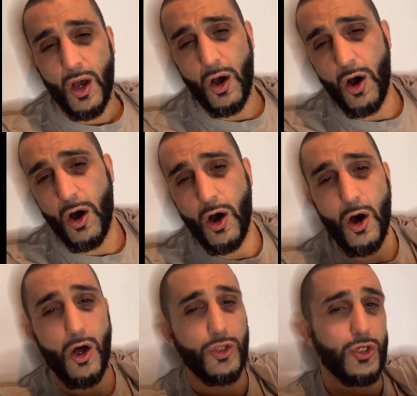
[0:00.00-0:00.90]

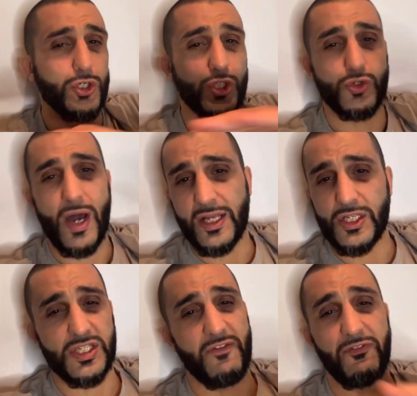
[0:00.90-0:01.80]
All your
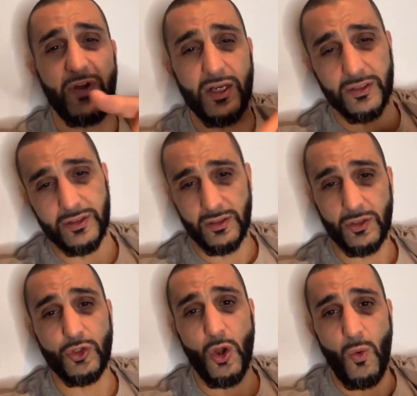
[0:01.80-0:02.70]
strategies have failed.
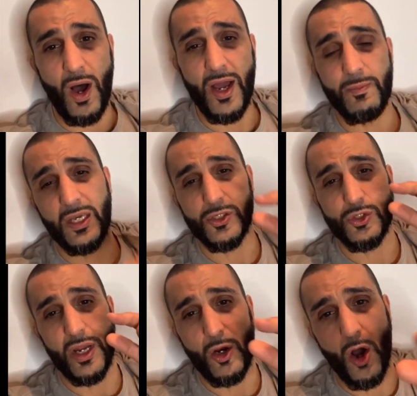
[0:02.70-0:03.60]
You know why? Because you're
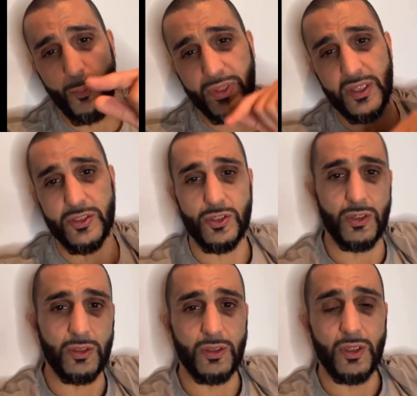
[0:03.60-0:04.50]
incompetent, sir.